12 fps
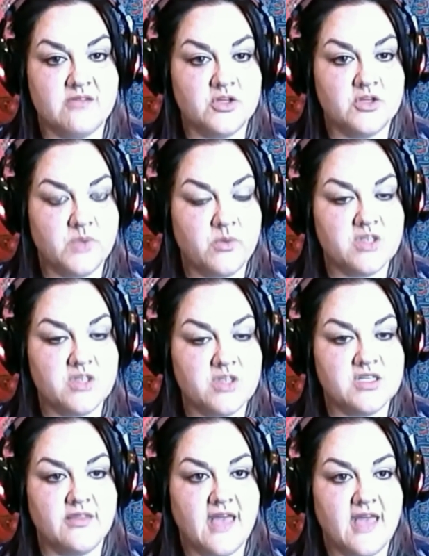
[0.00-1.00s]
old, we worked
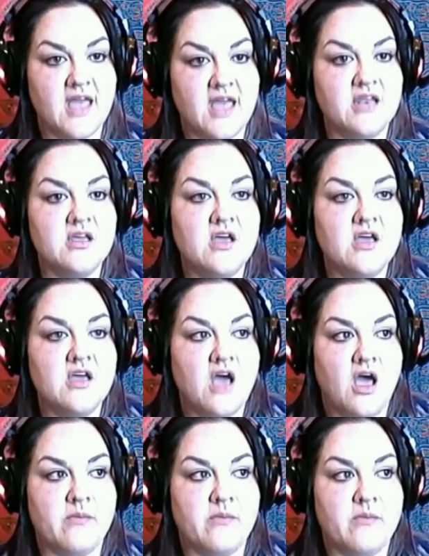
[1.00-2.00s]
on that
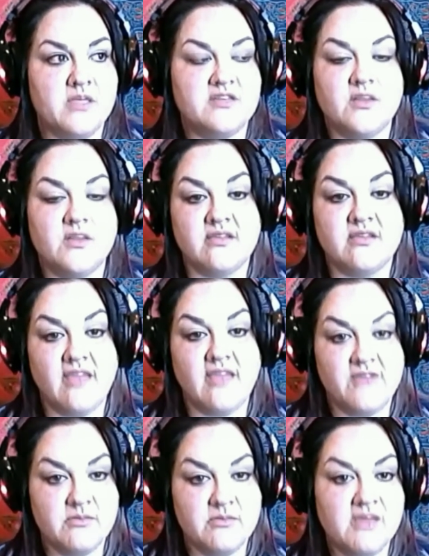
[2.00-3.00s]
until he was
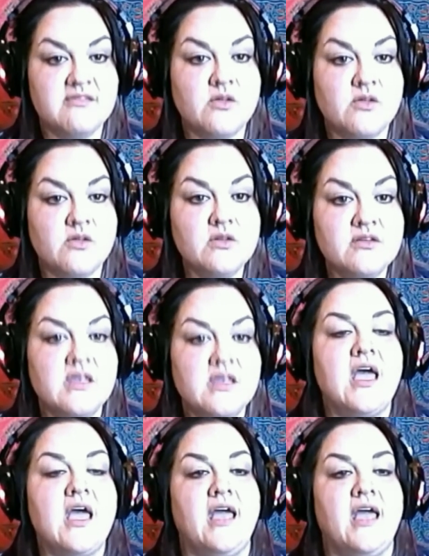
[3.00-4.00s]
11 months old.
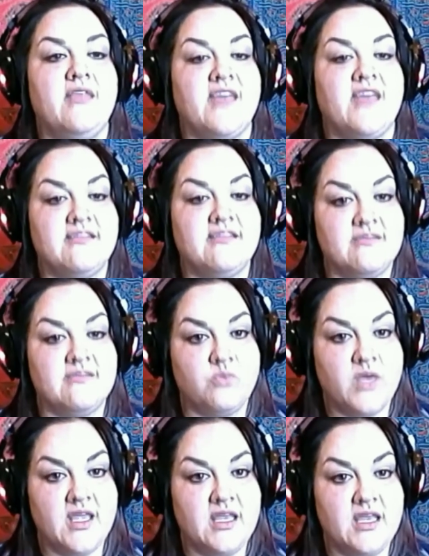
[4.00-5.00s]
And that's
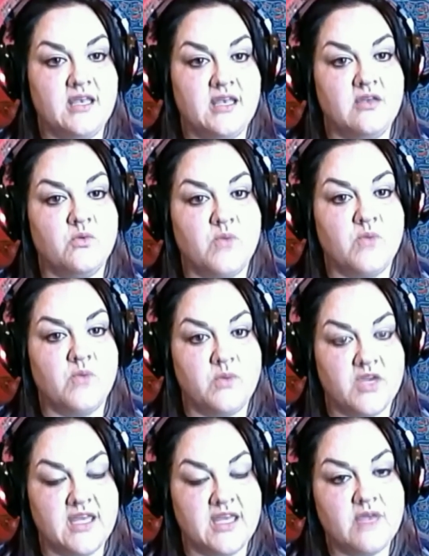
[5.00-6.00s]
when we
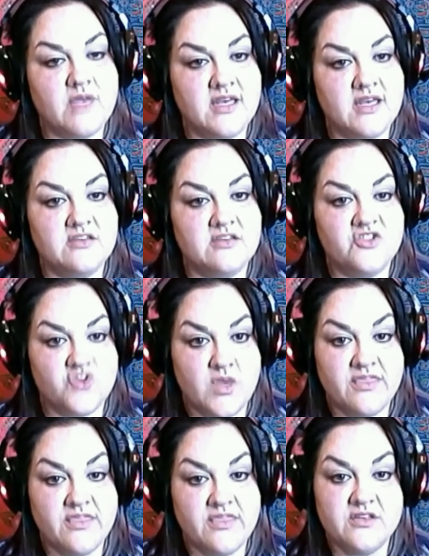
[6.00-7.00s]
were getting ready to
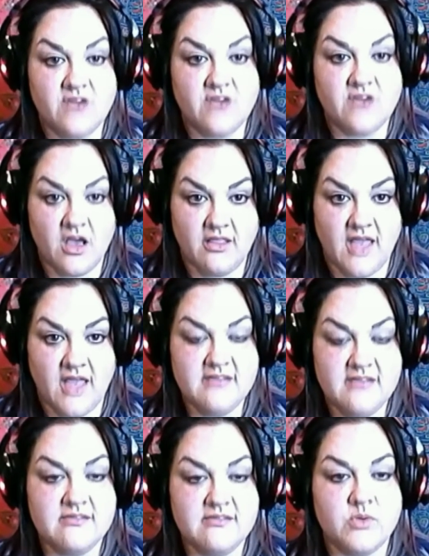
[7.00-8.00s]
join the Dog
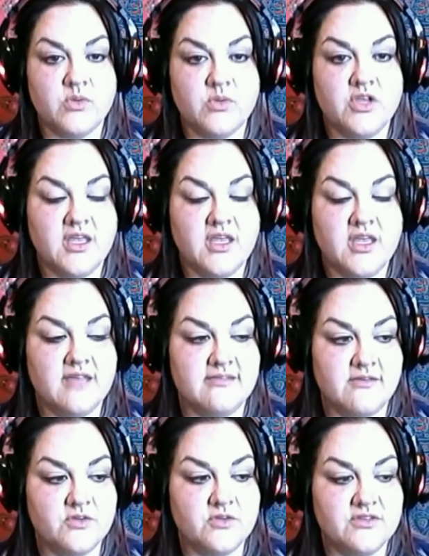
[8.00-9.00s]
Alliance. We were looking at
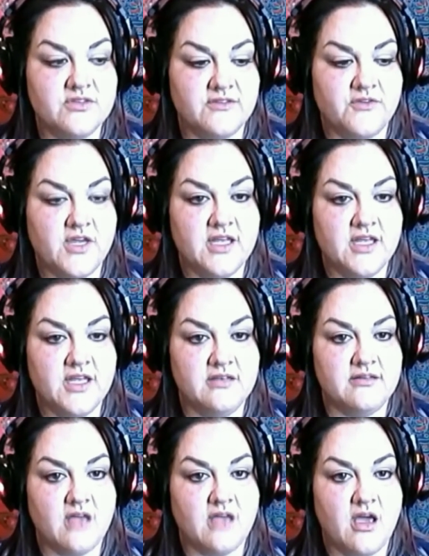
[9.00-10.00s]
several different
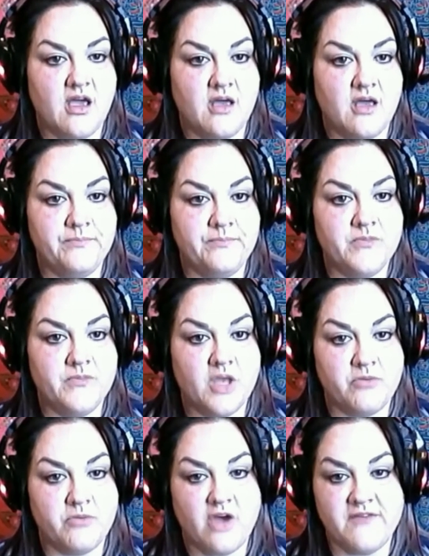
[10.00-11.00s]

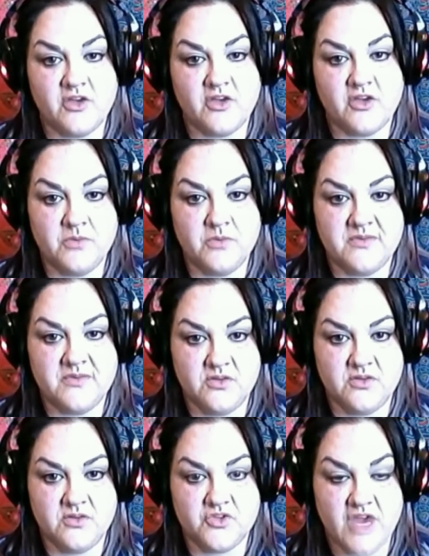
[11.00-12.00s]
nonprofit groups
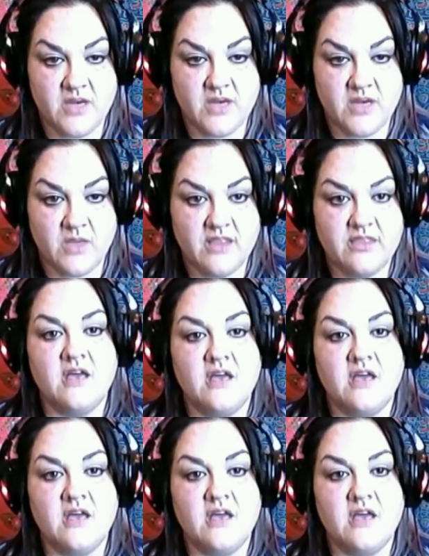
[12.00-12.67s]
to train with: